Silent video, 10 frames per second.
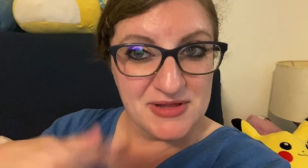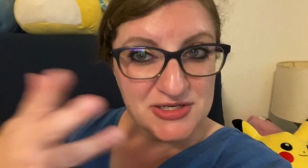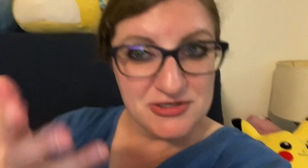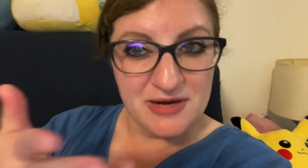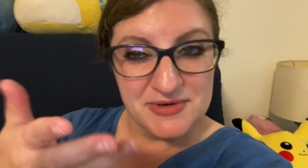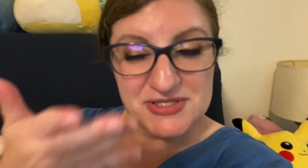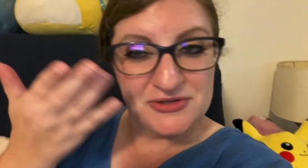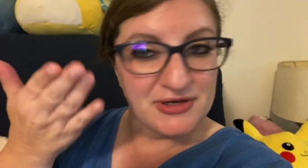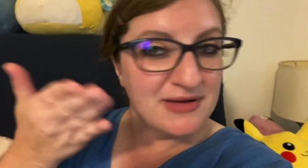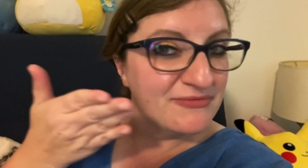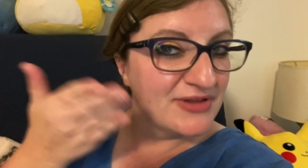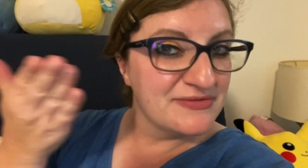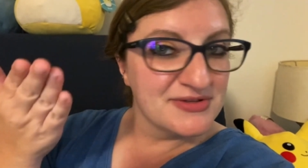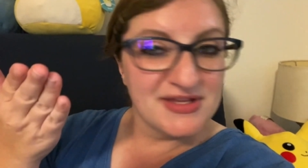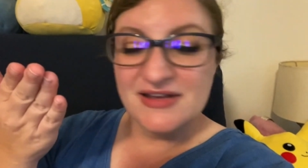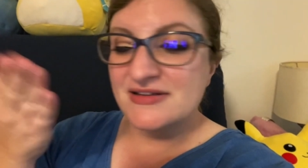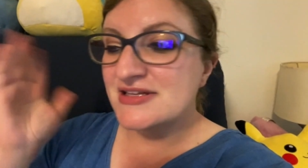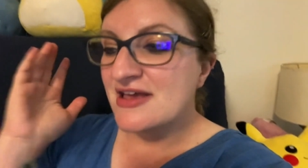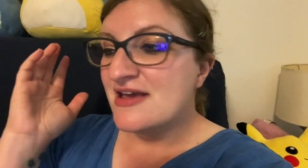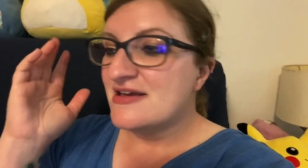like strawberries and cream flavored
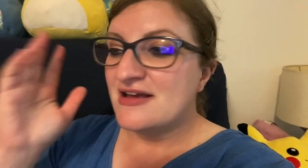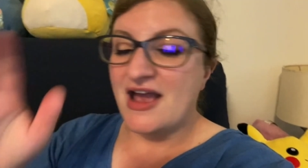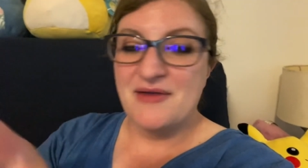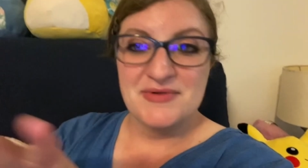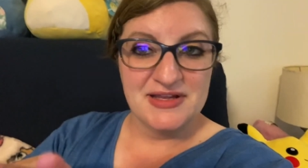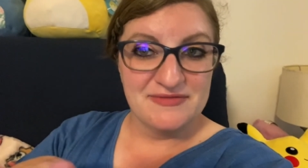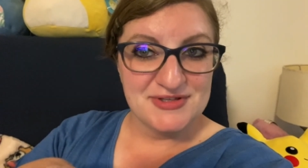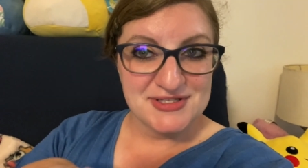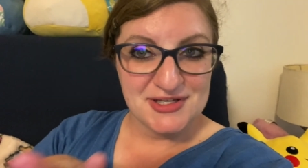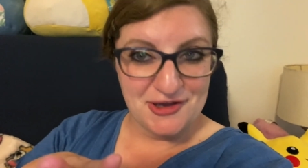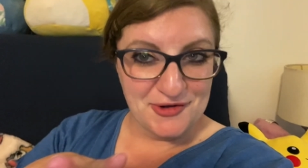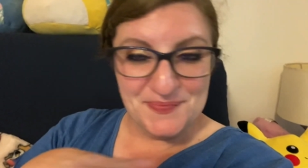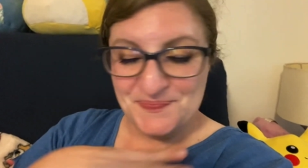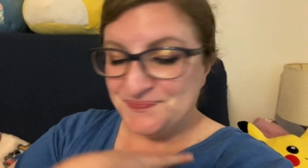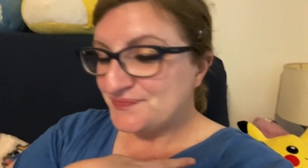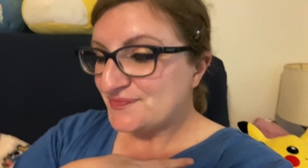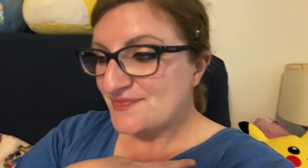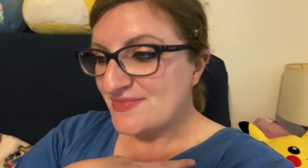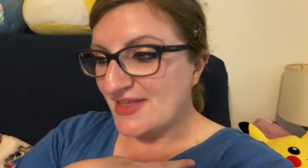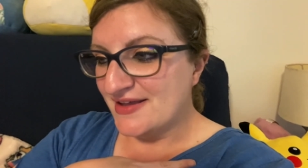things, I would give this a go.
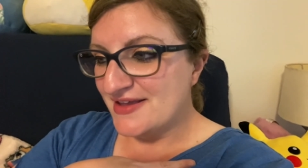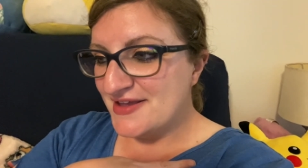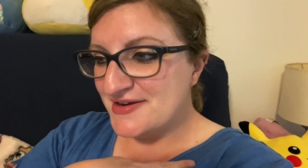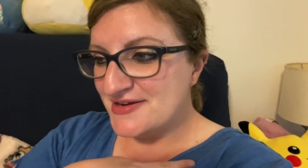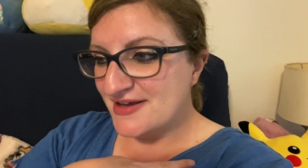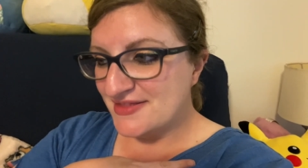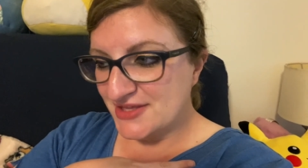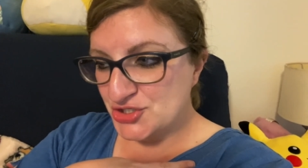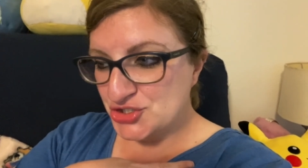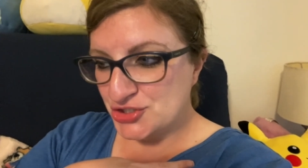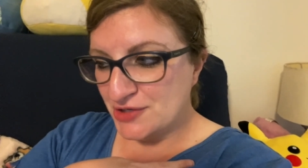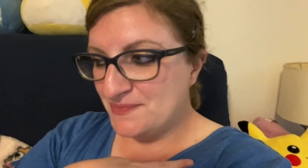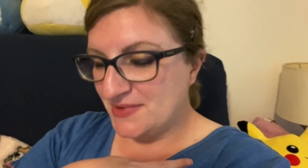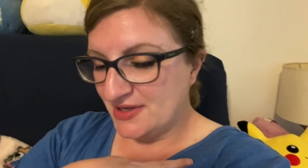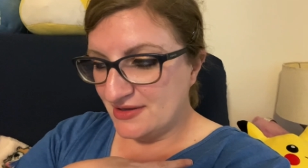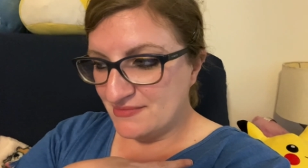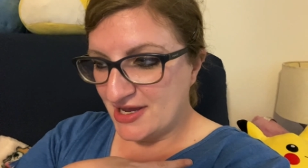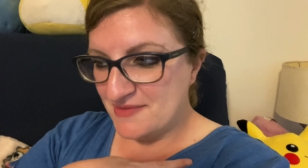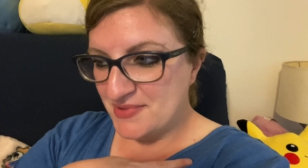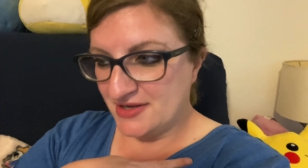And uh, this should be, in
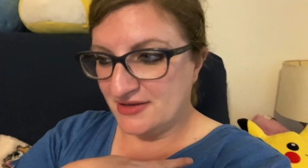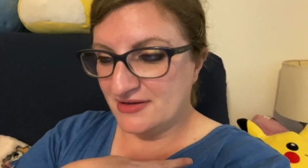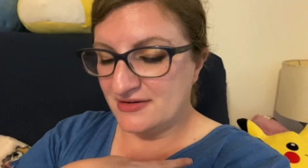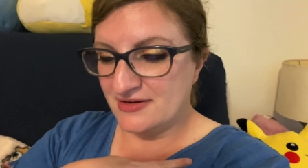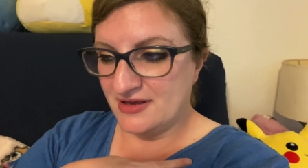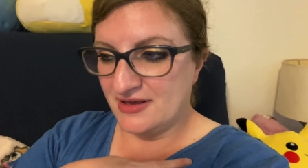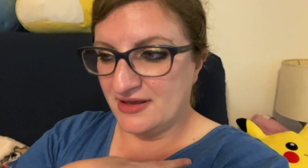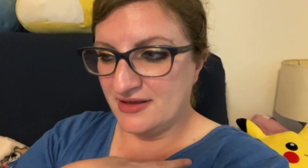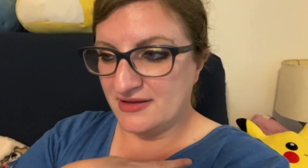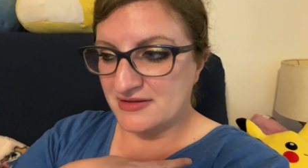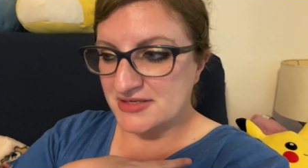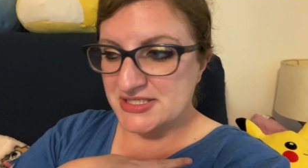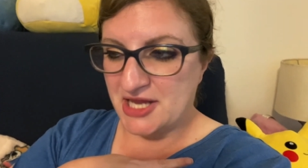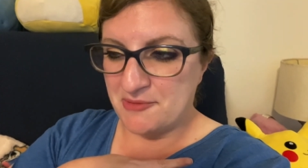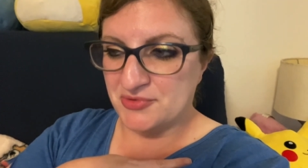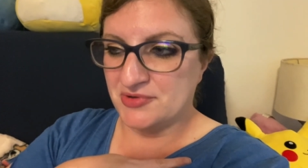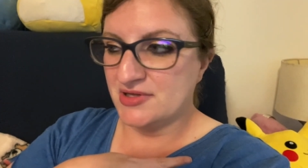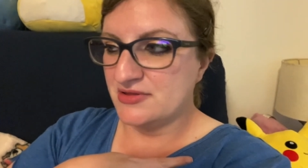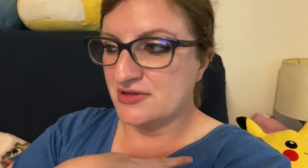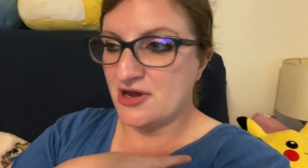my opinion, a staple
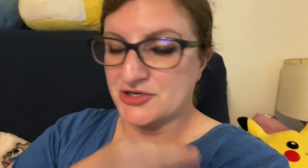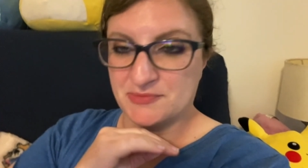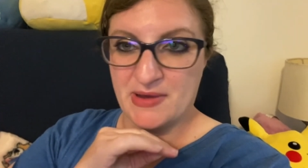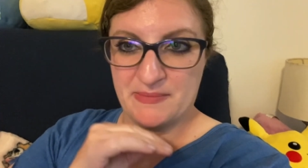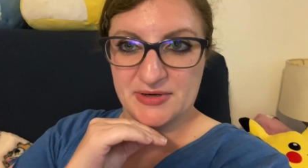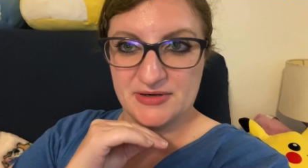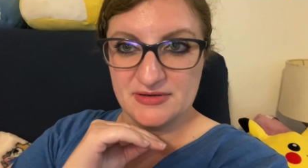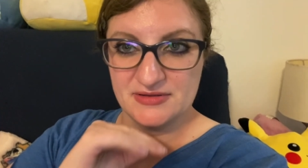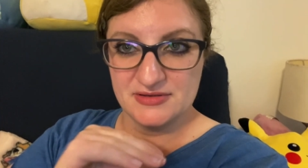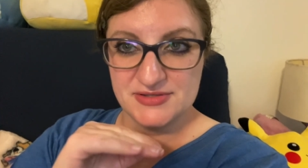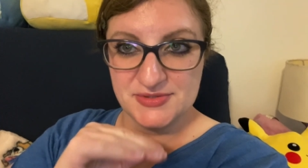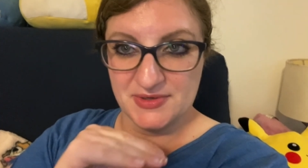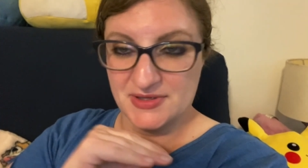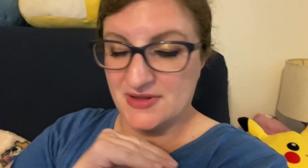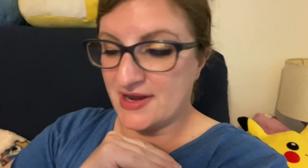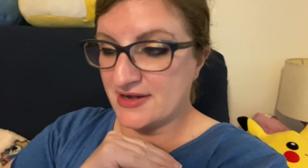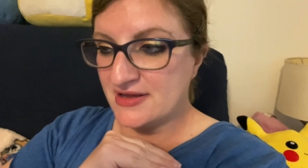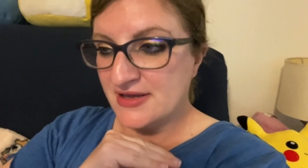in the Dr. Pepper soda line.